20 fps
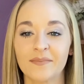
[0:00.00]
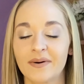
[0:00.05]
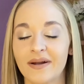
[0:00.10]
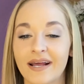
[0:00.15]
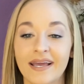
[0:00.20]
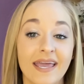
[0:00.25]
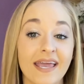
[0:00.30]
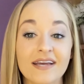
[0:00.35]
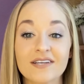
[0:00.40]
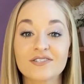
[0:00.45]
but
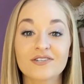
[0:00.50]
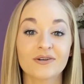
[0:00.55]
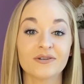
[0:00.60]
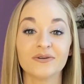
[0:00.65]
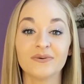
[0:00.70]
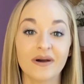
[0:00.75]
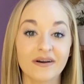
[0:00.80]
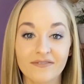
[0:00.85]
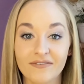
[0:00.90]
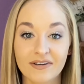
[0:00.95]
I can't show
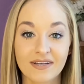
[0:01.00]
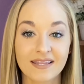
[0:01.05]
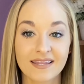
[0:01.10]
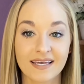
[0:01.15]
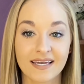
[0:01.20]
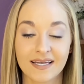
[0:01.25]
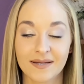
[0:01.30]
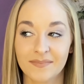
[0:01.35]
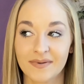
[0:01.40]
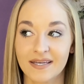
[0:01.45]
you
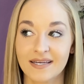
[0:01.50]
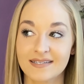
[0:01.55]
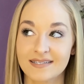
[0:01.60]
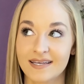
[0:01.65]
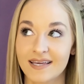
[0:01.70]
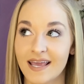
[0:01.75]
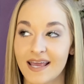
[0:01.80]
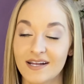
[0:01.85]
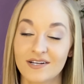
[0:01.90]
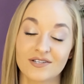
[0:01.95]
everything because I
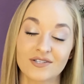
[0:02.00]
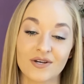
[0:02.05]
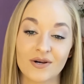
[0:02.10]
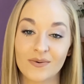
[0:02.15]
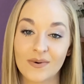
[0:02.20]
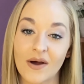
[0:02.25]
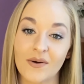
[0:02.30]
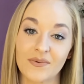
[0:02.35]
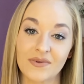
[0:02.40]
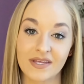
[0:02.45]
can't just go
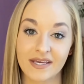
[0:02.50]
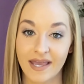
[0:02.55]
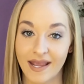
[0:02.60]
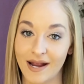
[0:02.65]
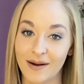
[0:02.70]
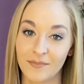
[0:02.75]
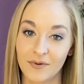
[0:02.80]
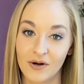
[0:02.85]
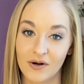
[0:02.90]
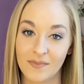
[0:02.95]
around with a
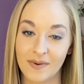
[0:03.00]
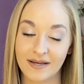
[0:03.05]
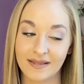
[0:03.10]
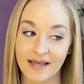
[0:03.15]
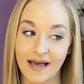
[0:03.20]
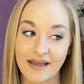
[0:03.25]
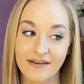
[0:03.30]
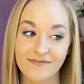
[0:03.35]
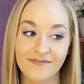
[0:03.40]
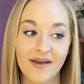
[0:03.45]
camera all my
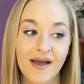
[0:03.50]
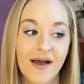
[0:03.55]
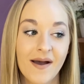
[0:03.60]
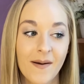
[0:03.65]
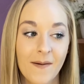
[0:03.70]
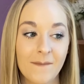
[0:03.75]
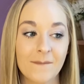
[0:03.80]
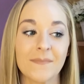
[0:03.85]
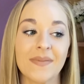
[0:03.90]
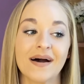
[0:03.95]
life.
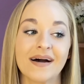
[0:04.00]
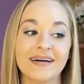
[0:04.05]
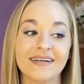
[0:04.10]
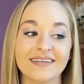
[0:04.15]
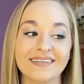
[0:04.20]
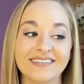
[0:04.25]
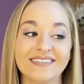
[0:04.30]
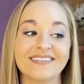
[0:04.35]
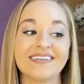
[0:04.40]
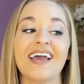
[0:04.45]
But
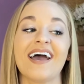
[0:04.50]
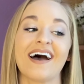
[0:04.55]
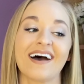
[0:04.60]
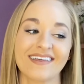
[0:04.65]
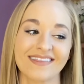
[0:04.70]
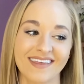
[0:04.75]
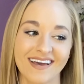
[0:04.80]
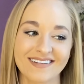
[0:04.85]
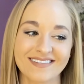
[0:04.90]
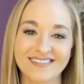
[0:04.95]

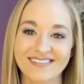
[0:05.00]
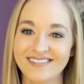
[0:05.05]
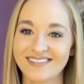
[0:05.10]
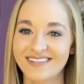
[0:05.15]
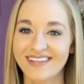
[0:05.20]
yeah, that's